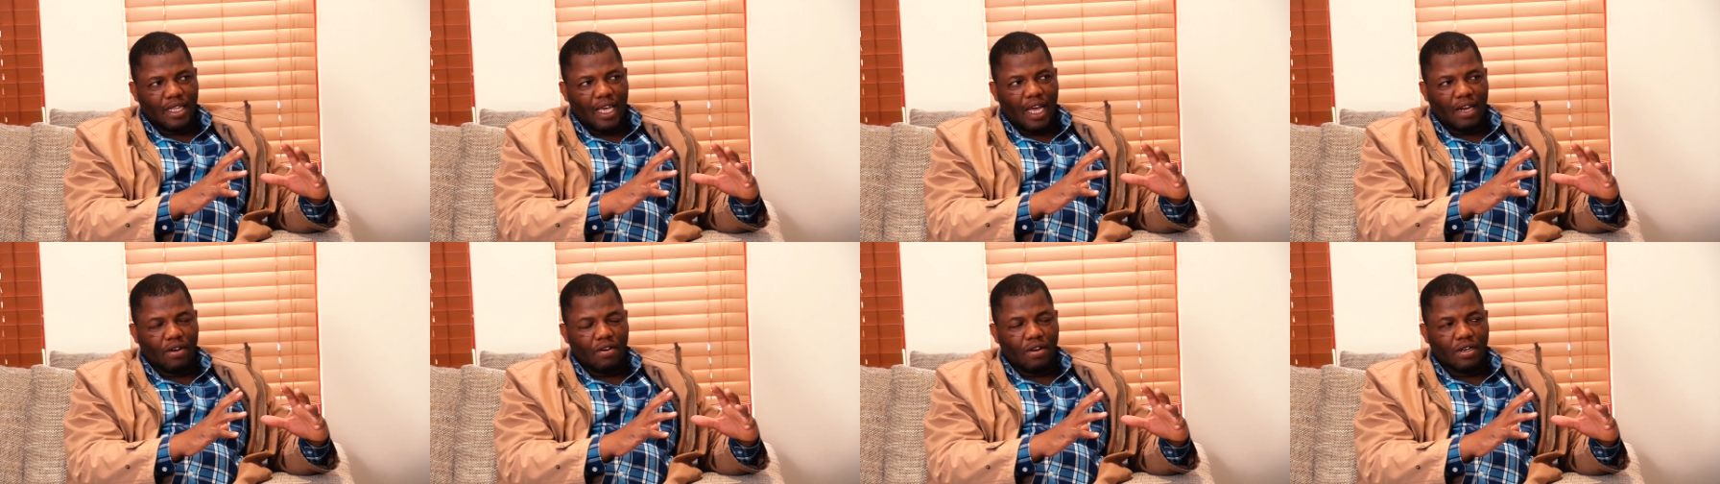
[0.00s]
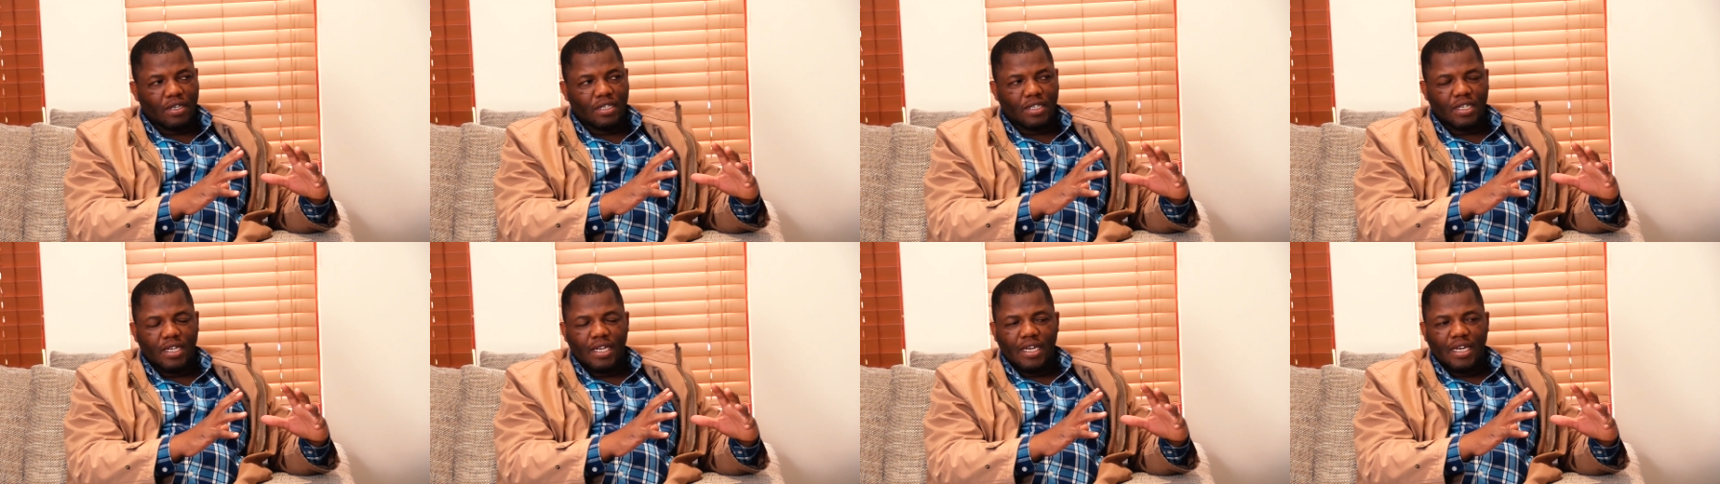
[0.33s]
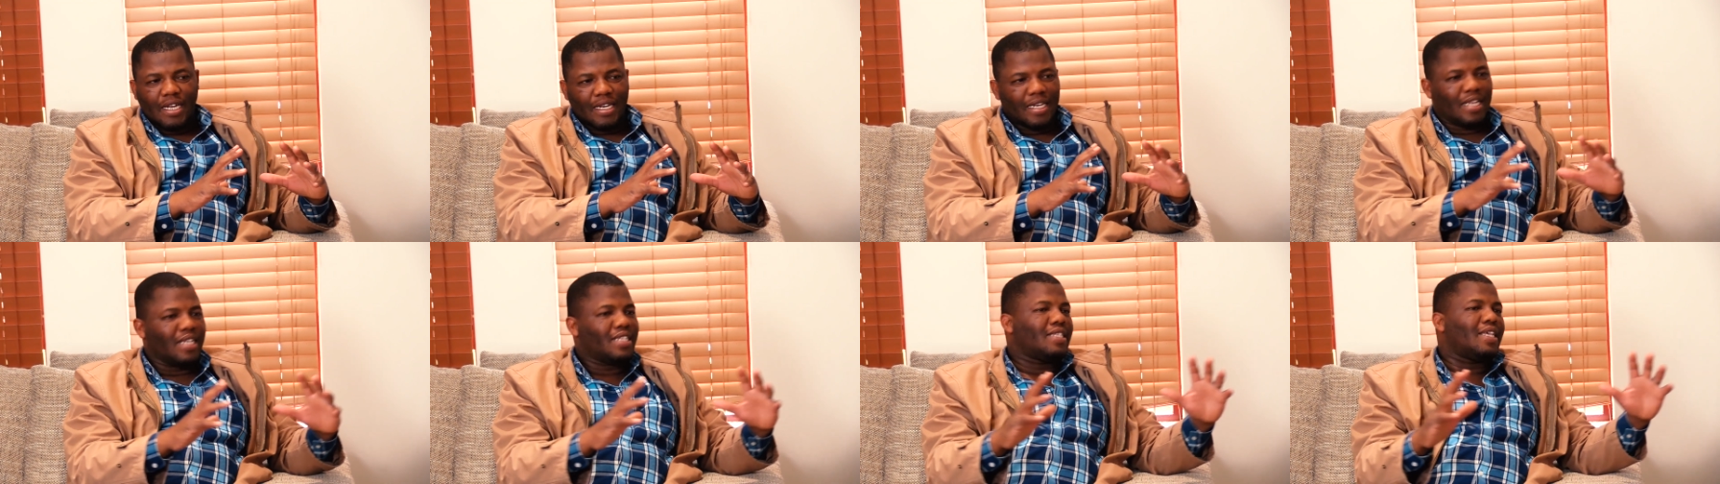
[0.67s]
they are not
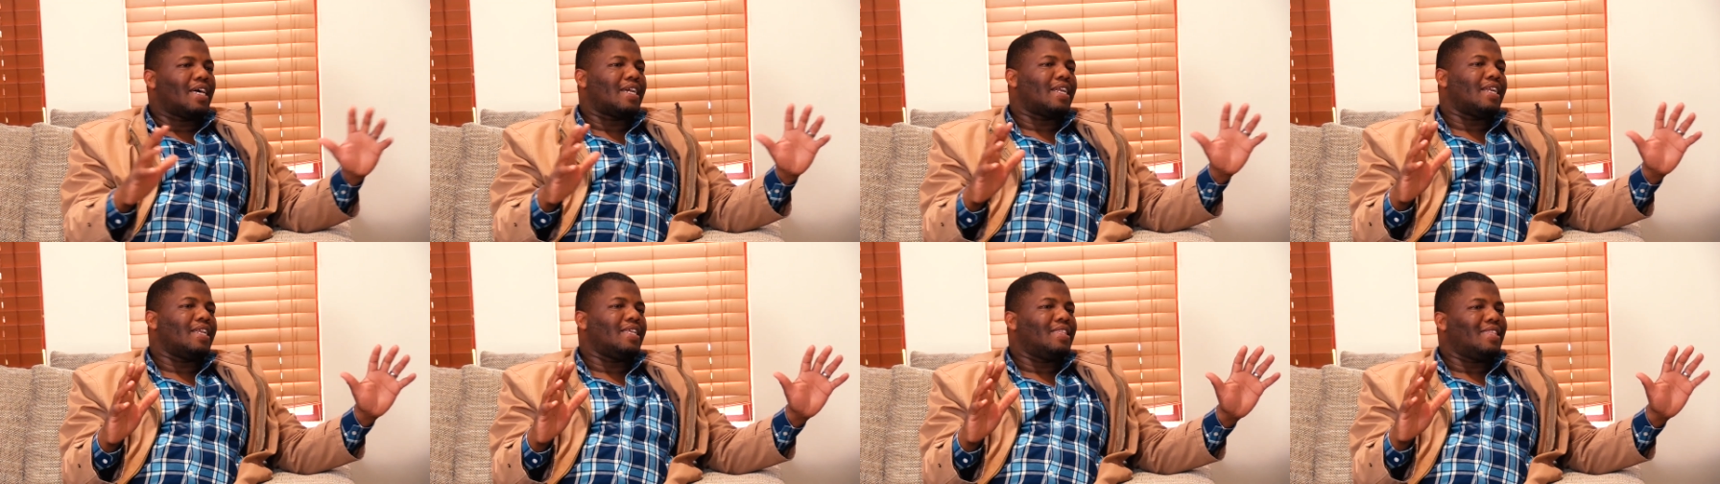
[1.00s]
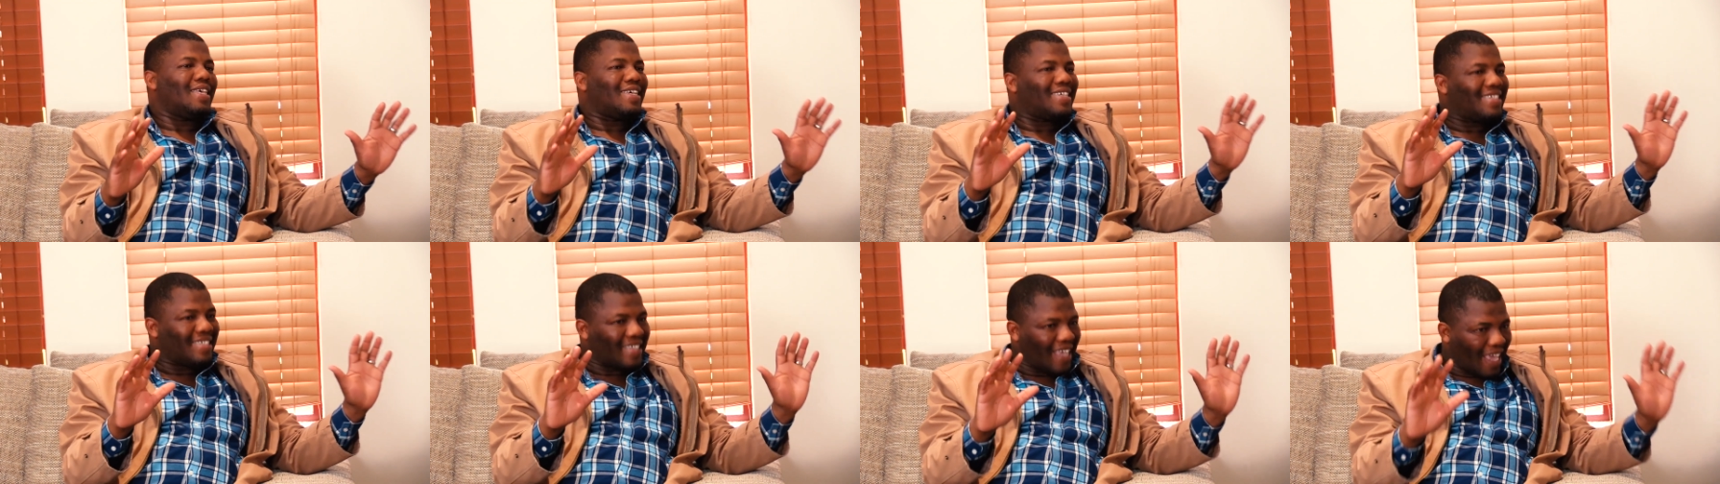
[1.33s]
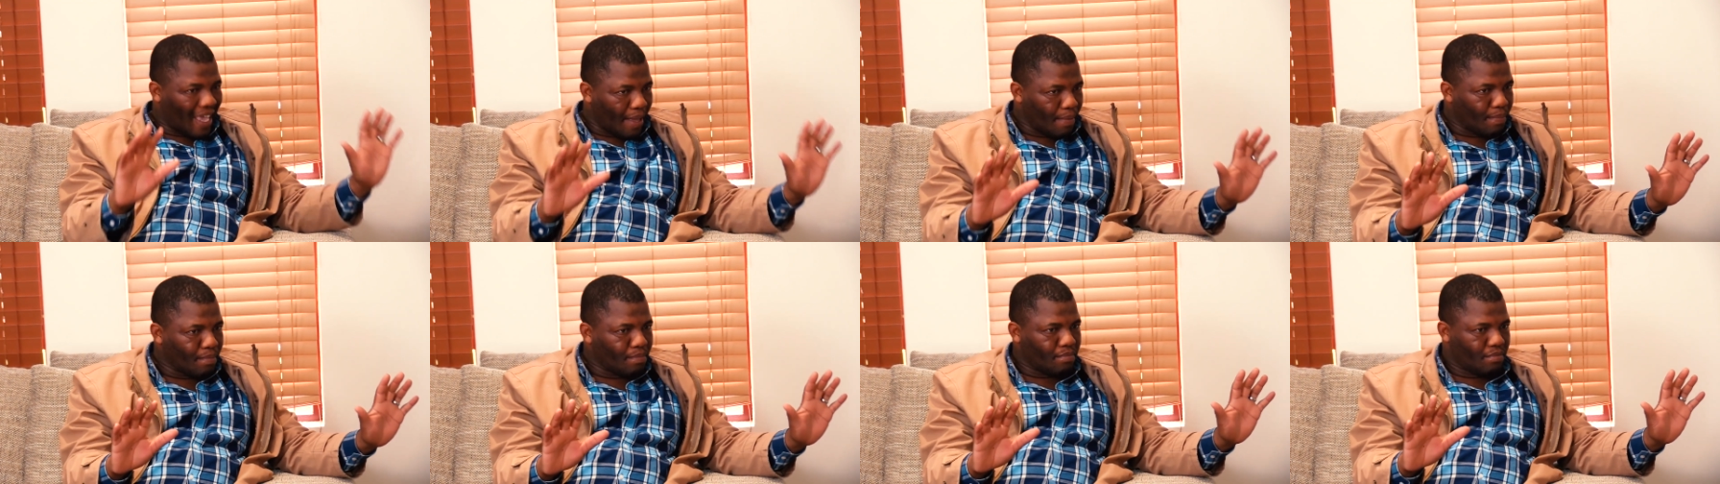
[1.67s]
necessarily the
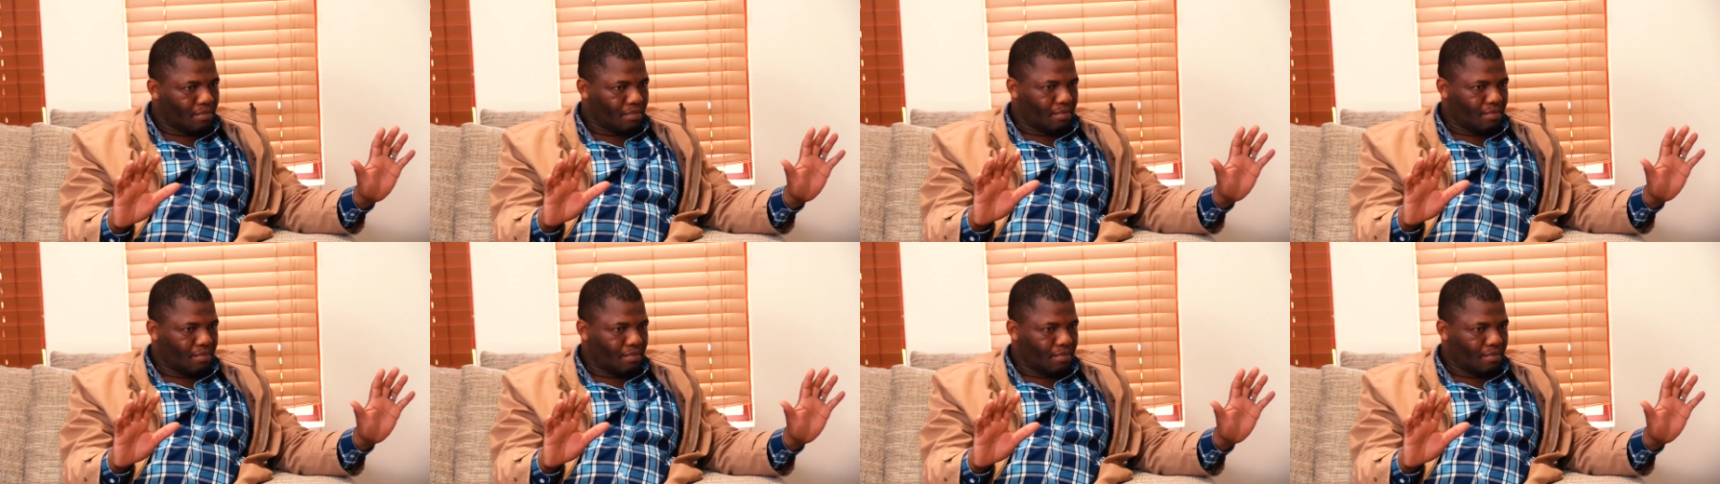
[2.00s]
same.